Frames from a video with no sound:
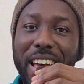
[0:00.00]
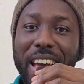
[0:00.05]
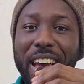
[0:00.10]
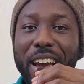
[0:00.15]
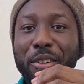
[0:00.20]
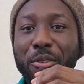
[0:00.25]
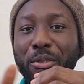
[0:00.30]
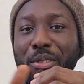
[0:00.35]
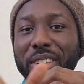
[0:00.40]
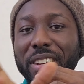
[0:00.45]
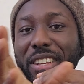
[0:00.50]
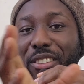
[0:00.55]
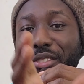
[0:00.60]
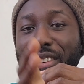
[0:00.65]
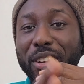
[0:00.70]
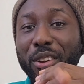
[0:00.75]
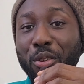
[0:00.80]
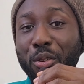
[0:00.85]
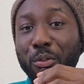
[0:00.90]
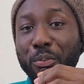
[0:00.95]
I would
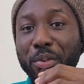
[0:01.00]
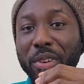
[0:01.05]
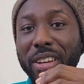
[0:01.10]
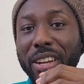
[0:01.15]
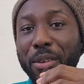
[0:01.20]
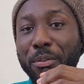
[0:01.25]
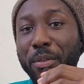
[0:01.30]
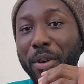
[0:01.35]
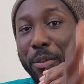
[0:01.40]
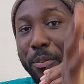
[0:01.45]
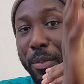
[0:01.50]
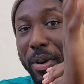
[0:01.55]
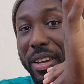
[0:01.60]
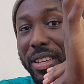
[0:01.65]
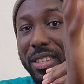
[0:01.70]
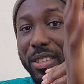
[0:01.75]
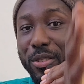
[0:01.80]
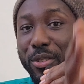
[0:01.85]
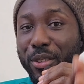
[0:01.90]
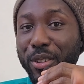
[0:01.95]
literally open up my
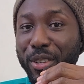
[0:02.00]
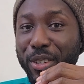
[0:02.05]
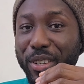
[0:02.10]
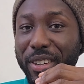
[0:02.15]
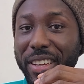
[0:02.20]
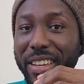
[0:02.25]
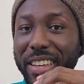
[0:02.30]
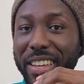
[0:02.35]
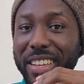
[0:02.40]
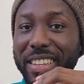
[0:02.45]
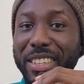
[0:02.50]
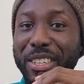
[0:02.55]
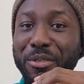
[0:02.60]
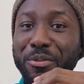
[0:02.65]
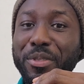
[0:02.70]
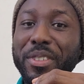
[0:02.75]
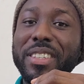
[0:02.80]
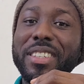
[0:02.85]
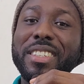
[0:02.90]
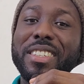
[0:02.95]
MySQL
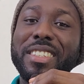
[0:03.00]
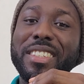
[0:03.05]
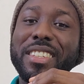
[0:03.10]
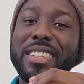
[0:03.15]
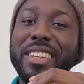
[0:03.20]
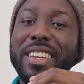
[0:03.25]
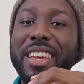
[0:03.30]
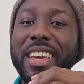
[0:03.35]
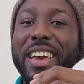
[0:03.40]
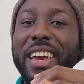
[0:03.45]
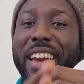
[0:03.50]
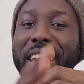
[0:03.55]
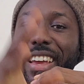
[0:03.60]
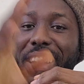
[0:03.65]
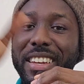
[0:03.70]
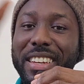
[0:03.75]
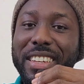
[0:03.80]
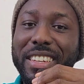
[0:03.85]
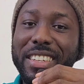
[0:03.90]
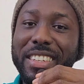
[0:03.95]
interface
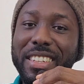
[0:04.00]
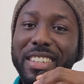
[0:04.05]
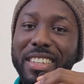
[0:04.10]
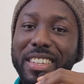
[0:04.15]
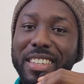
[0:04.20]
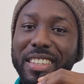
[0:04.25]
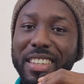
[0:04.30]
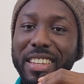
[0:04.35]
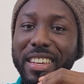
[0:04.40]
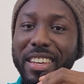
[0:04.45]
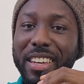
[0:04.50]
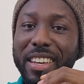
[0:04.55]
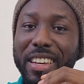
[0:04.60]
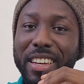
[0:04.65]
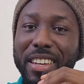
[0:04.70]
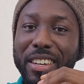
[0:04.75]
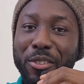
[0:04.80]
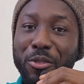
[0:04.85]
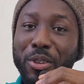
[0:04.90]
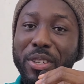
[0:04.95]
and
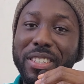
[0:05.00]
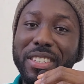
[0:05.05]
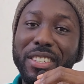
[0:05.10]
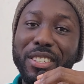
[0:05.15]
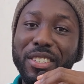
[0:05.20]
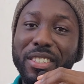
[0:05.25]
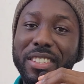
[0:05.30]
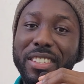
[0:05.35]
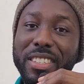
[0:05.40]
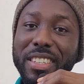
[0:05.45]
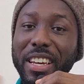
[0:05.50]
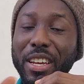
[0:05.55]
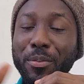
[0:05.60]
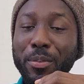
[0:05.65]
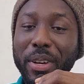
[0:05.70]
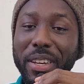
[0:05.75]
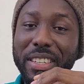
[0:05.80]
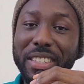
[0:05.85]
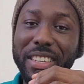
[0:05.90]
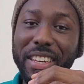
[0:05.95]
the questions side
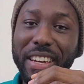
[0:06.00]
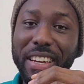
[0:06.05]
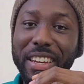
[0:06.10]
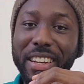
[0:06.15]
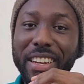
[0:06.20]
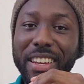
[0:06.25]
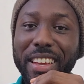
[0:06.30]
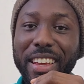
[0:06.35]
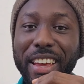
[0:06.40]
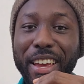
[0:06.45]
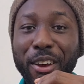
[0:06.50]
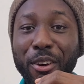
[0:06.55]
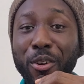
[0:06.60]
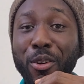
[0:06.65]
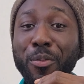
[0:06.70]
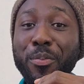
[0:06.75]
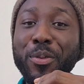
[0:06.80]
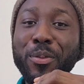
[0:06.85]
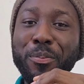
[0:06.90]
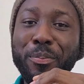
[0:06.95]
by side and
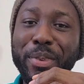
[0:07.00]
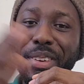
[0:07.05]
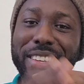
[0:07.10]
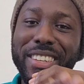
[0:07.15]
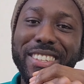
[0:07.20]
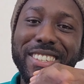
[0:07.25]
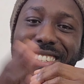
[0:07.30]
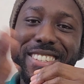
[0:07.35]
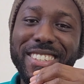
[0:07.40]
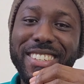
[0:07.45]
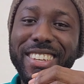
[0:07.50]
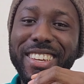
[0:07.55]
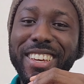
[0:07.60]
copy paste